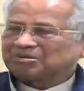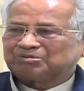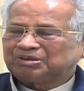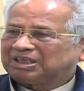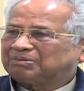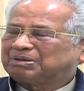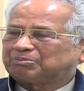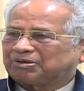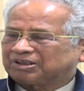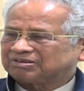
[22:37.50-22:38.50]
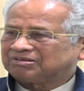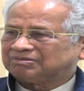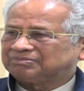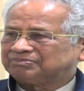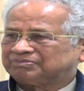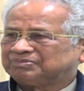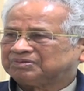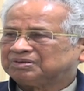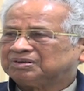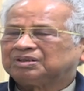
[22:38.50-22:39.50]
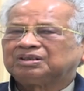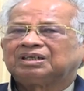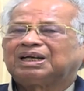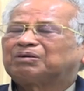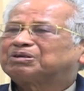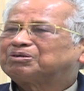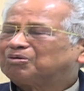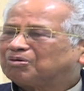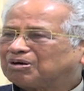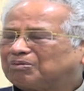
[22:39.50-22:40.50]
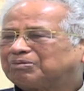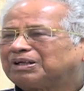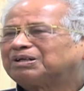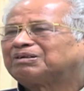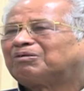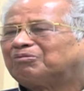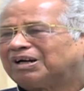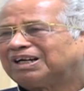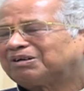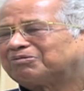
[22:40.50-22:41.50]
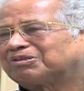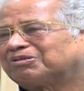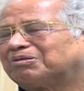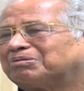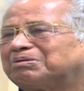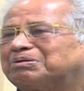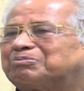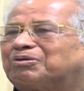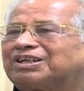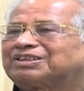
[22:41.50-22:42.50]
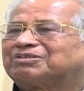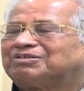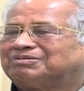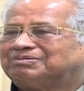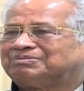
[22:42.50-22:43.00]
We give the protection. There was no complaint. Why the question of giving protection?